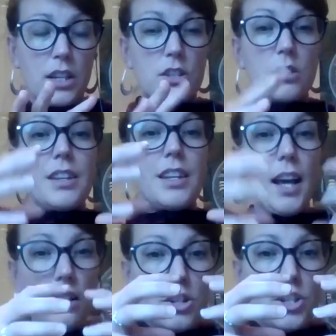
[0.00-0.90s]
So the
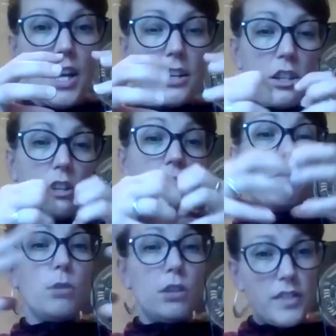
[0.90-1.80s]
algae actually
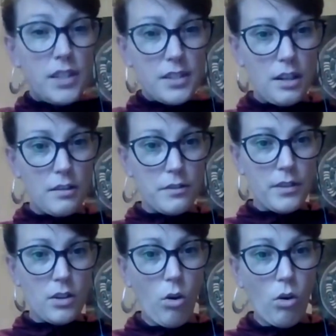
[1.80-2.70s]
removes itself from
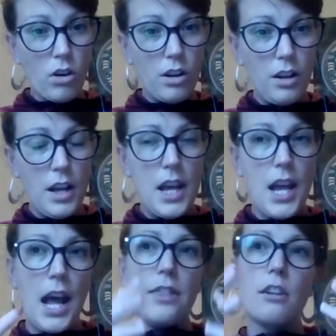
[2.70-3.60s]
the coral,
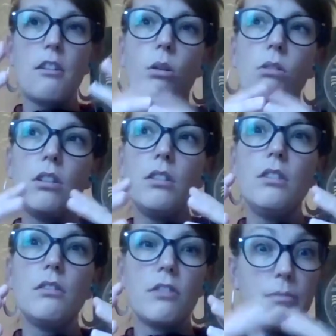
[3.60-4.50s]
and the
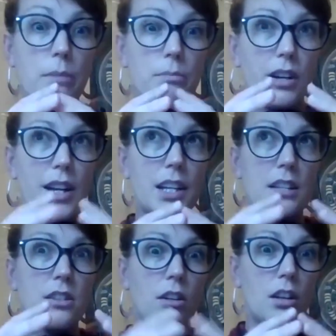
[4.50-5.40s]
coral, remember, it
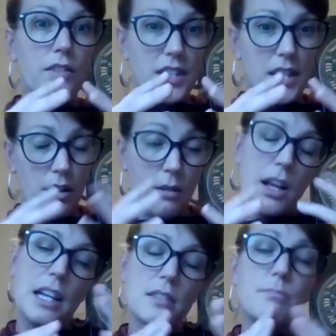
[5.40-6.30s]
gets
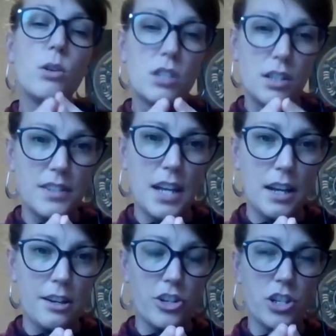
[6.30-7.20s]
most of its
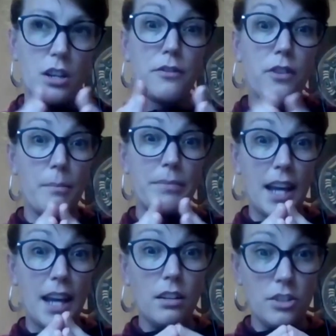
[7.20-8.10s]
energy from
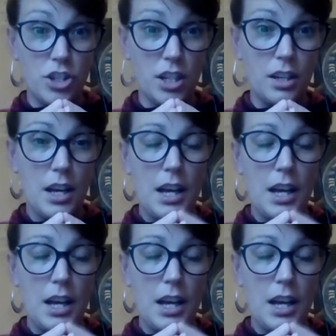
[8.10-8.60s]
the algae.